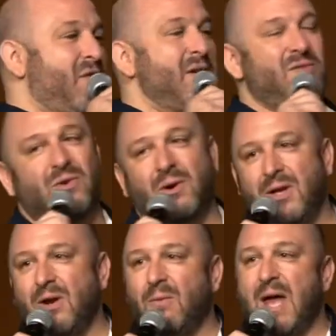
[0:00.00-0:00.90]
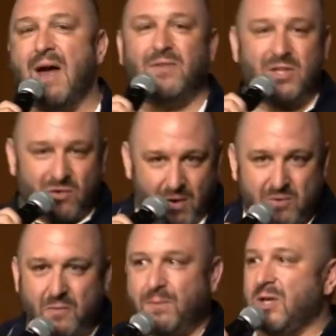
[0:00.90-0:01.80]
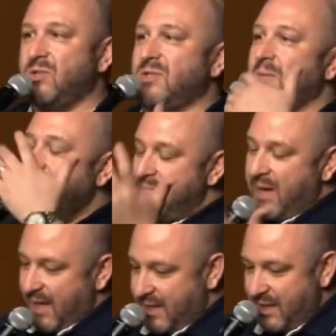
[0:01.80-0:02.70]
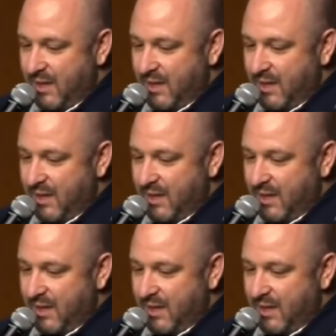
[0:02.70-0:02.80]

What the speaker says: front, or, you know, we have these scripture pictures that we make.